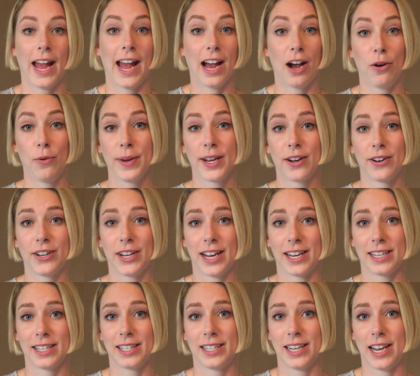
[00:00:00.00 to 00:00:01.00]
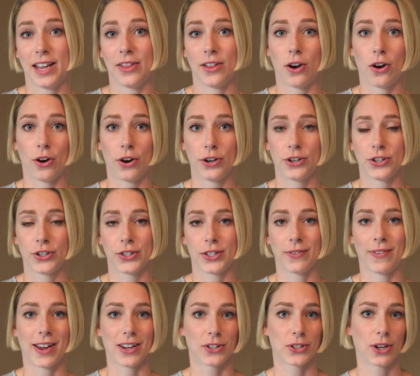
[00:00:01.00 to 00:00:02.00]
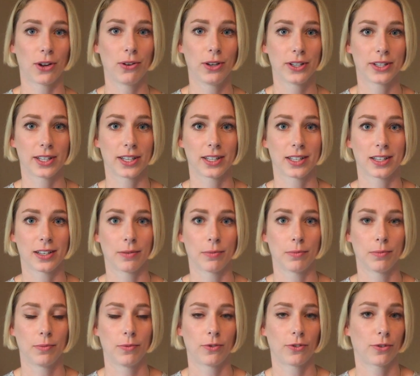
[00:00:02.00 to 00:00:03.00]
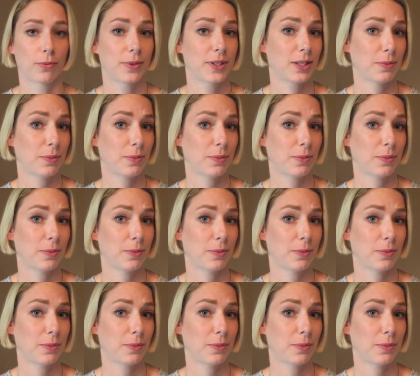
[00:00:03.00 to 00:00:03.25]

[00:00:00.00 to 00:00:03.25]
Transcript: How are we going to understand the origins of our solar system from a